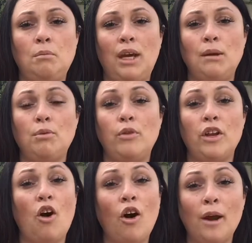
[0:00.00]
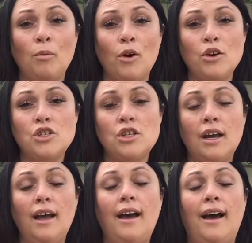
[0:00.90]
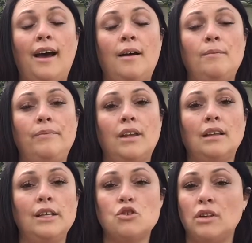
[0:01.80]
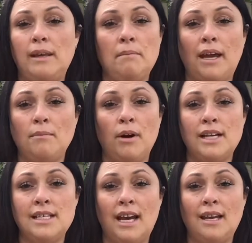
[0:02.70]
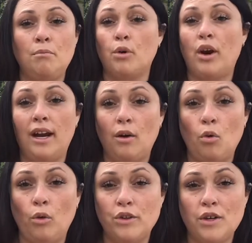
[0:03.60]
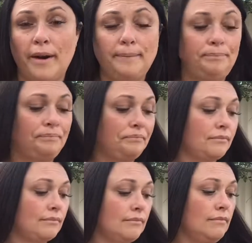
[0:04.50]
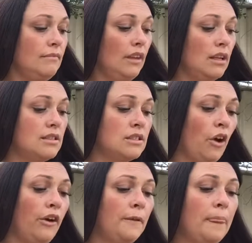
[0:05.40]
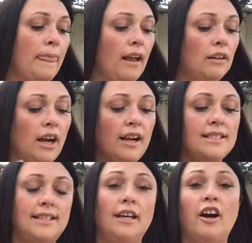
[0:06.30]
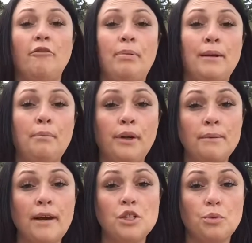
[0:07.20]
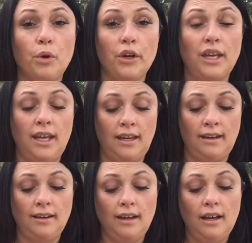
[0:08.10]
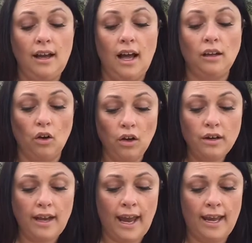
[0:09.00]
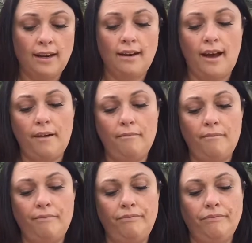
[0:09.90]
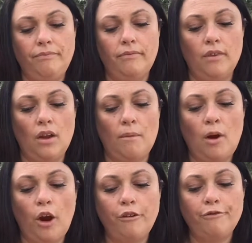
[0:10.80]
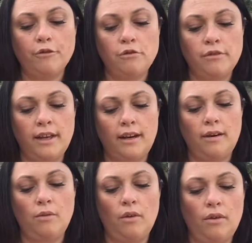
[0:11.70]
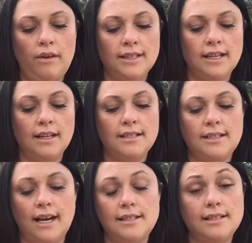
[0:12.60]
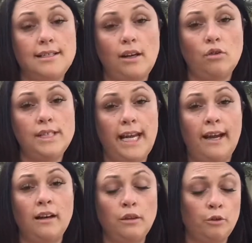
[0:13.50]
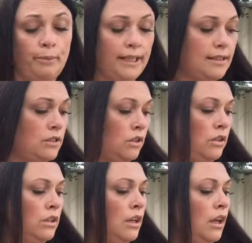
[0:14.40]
people that I watch literally make my day brighter all the time. So like I said, I've been pretty much working a lot, and I'm hopeful that it's going to start to settle down a little bit soon,